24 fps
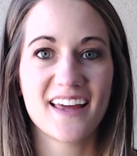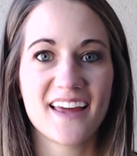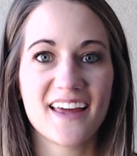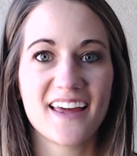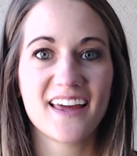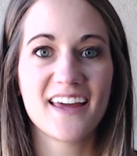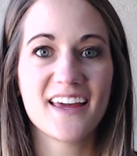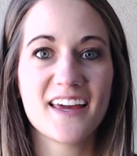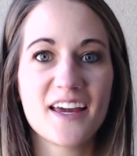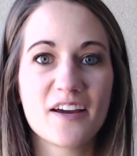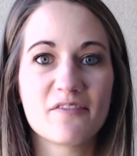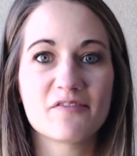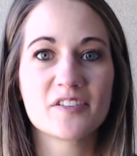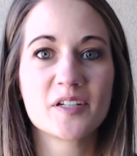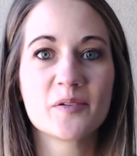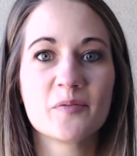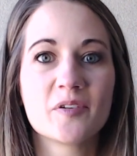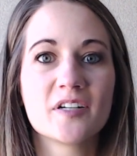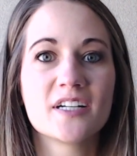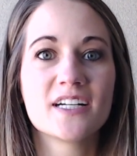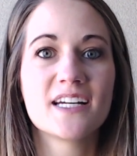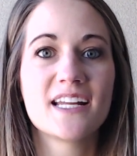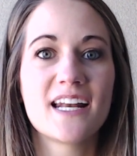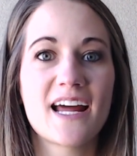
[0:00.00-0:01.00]
Hey
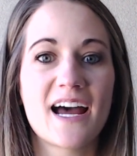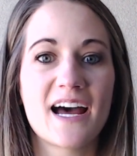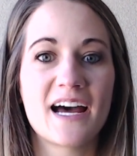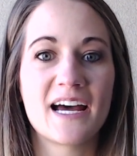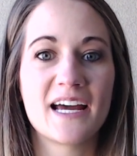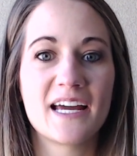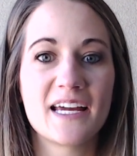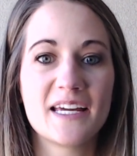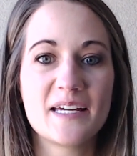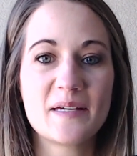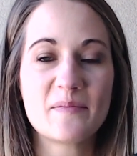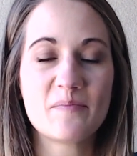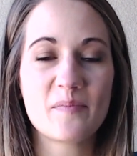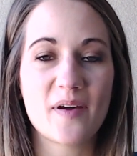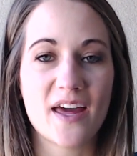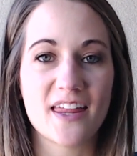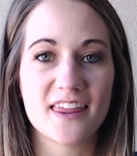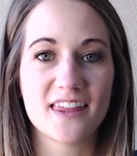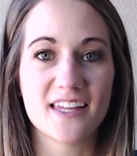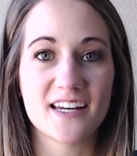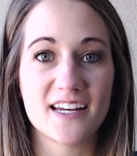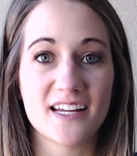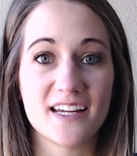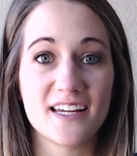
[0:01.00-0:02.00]
everyone, I am
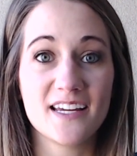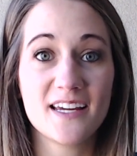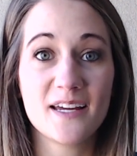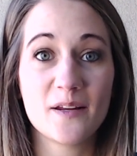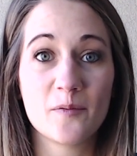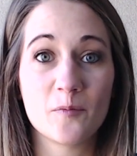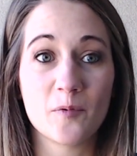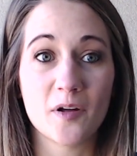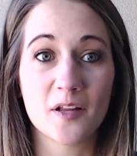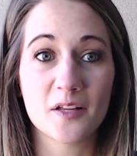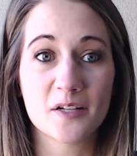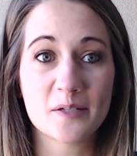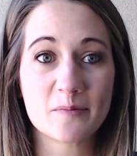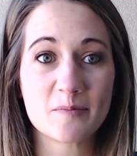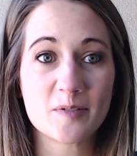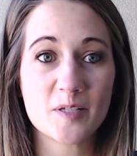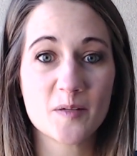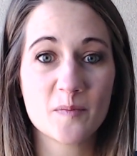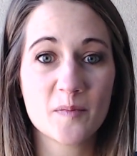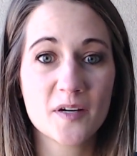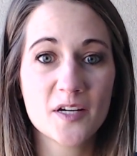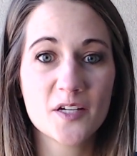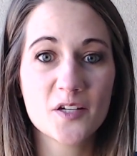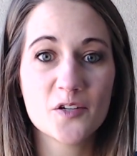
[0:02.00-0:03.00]
Bethany and welcome
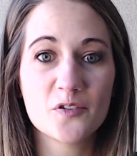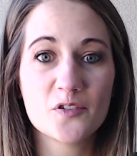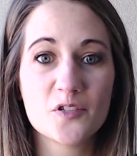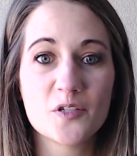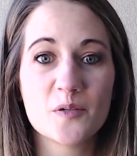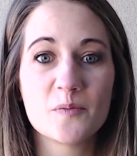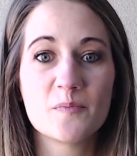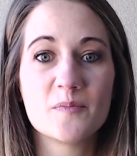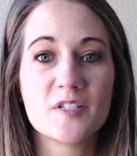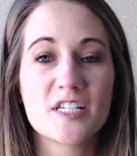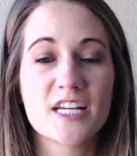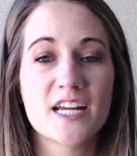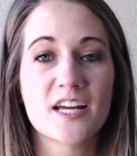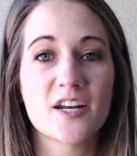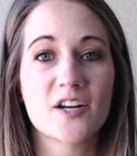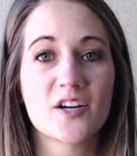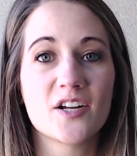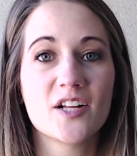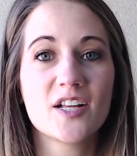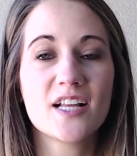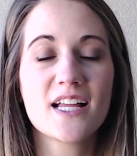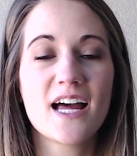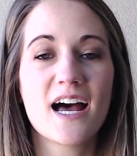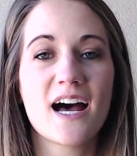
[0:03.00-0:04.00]
to my YouTube
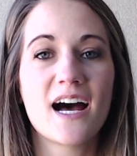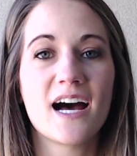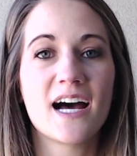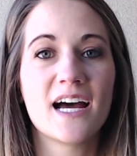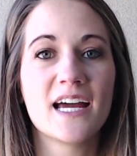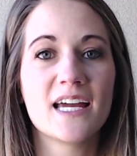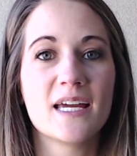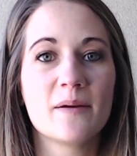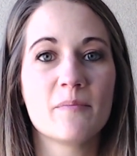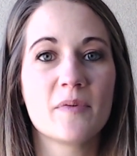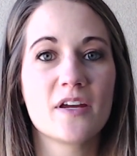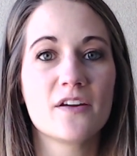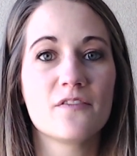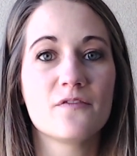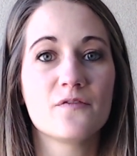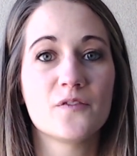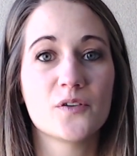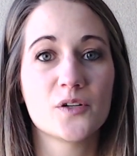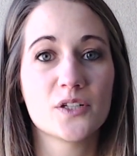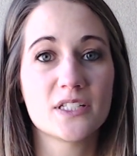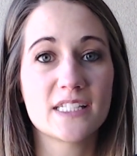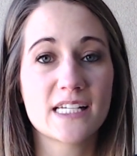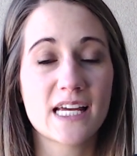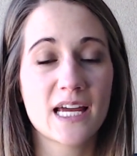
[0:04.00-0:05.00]
channel. I am a
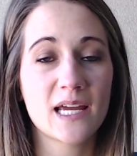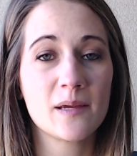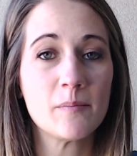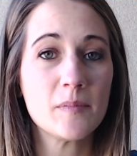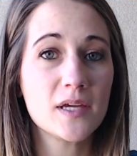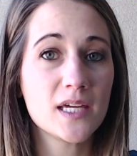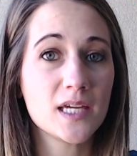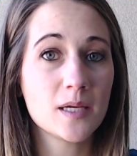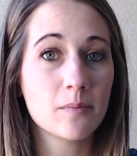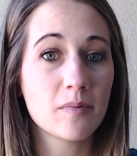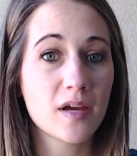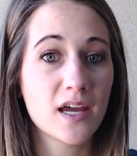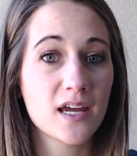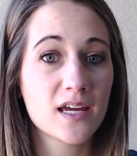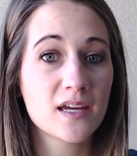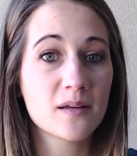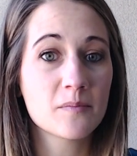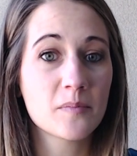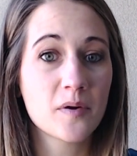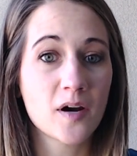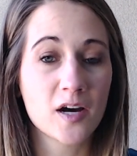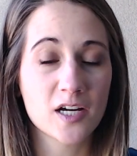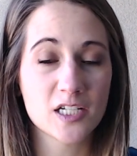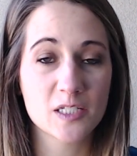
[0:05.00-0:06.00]
full-time eBay
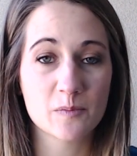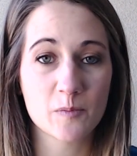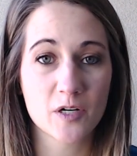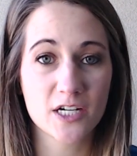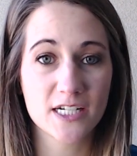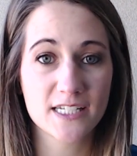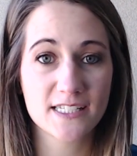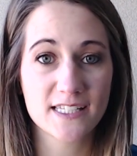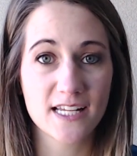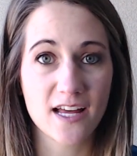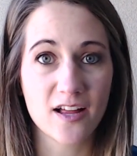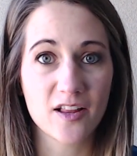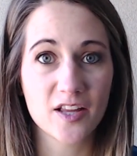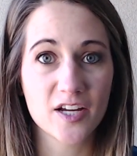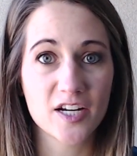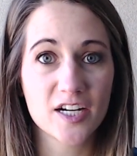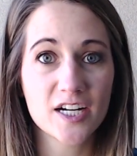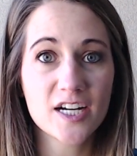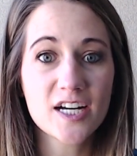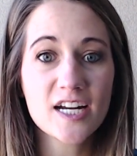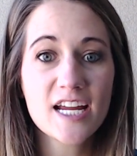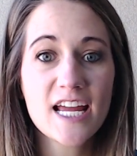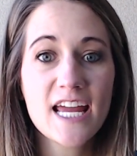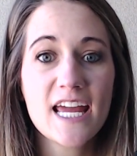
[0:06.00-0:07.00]
and Poshmark
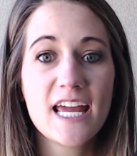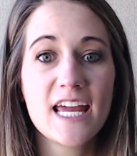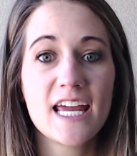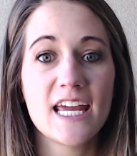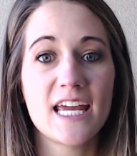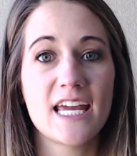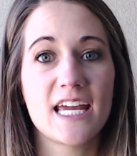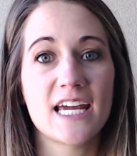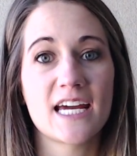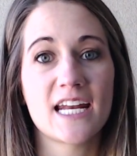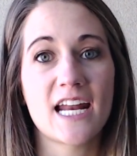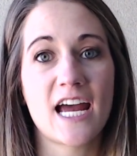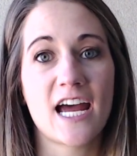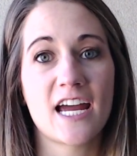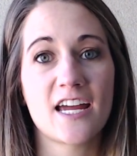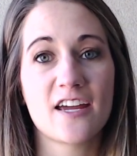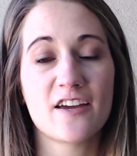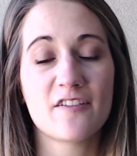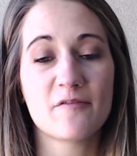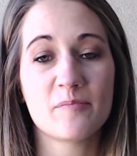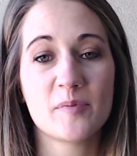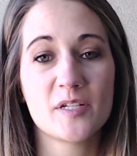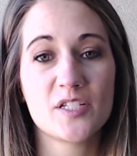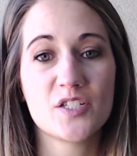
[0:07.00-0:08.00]
seller and I
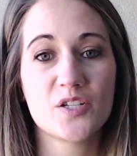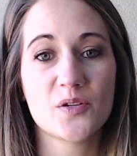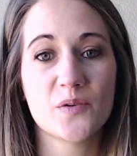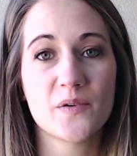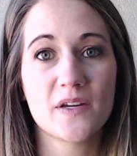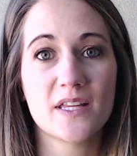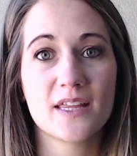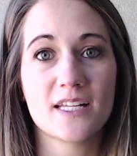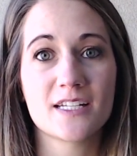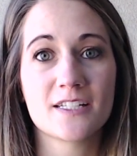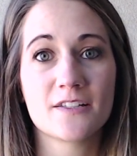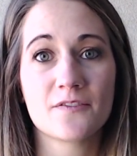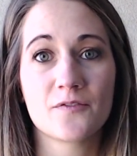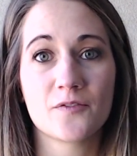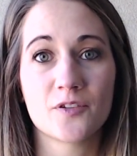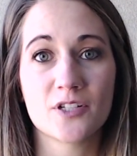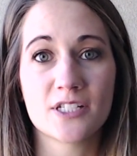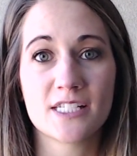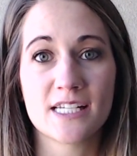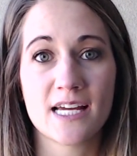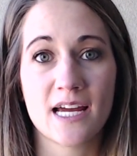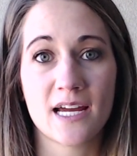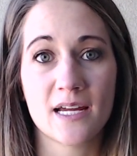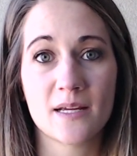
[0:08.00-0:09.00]
have been doing this
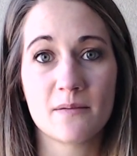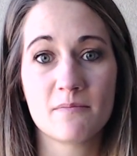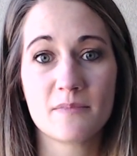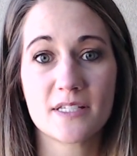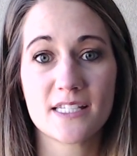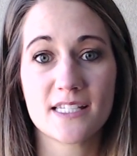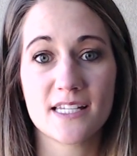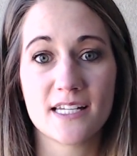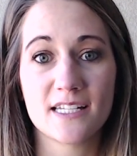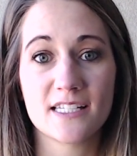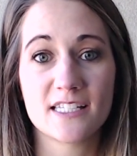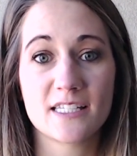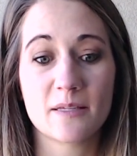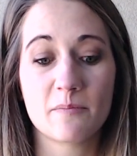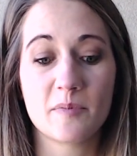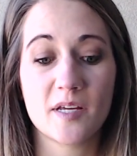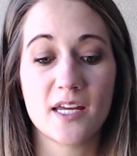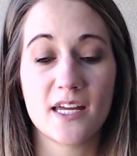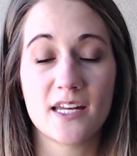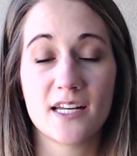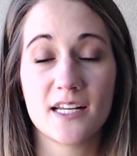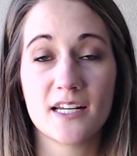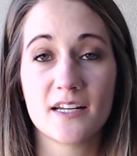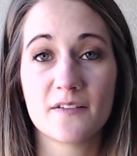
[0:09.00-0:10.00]
full-time since the
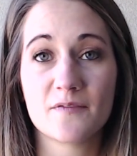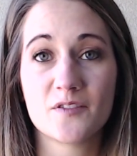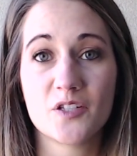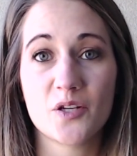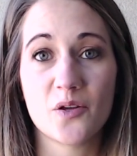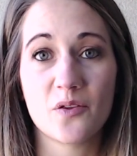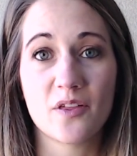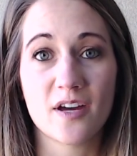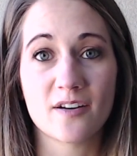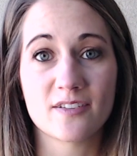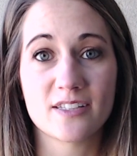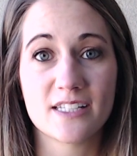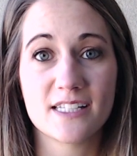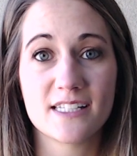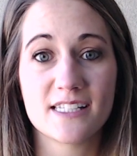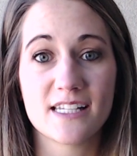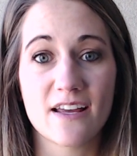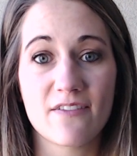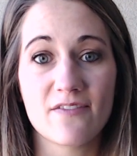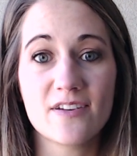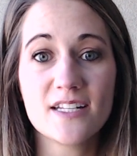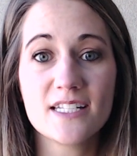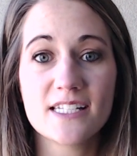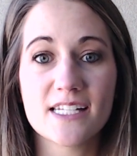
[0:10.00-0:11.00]
beginning of
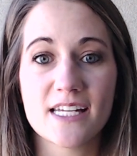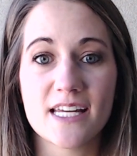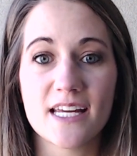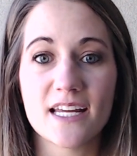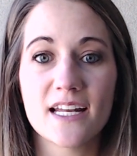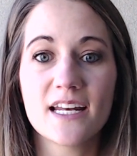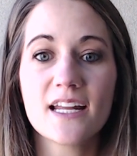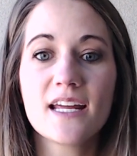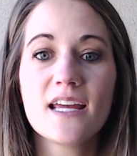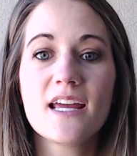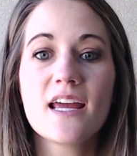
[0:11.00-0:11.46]
2017.